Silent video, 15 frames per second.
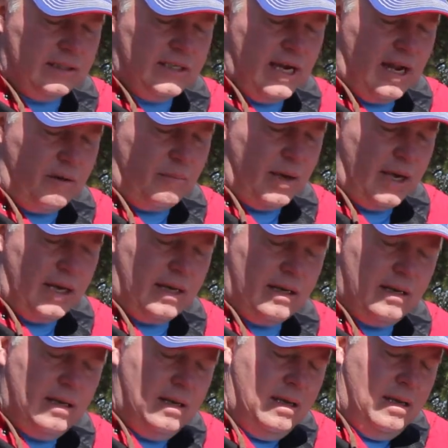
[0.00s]
chatterbait.
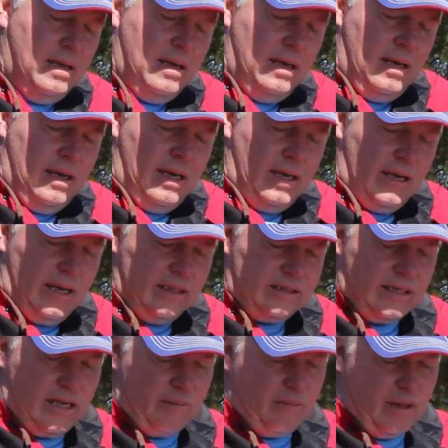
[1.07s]
And
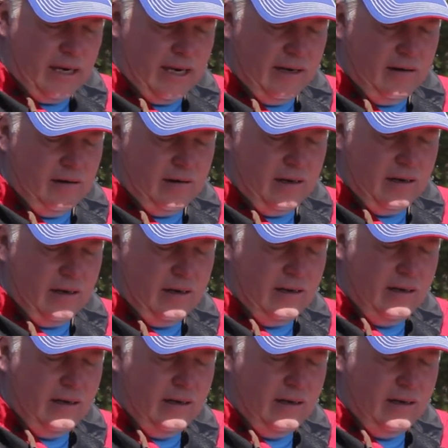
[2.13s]
it's got a blade on it,